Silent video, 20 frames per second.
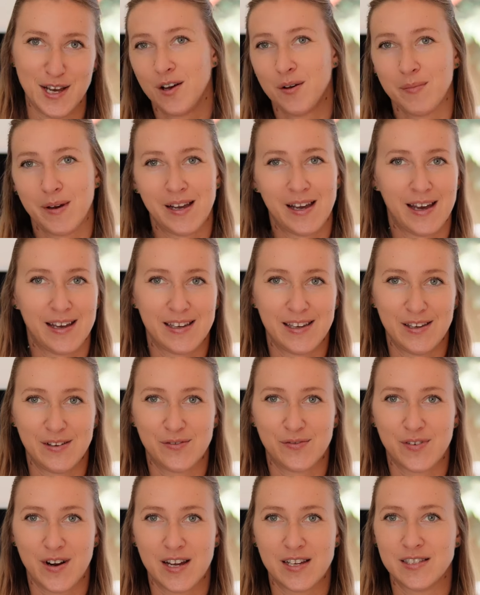All my hiking
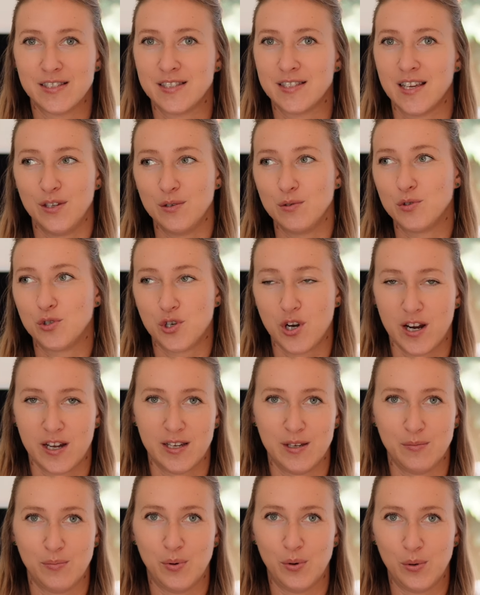friends use
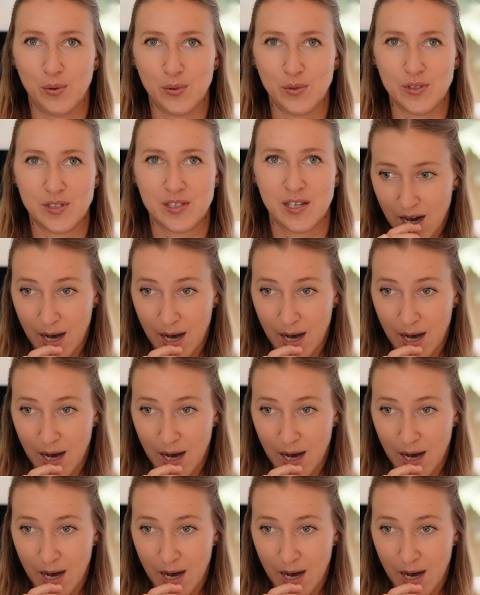trekking poles.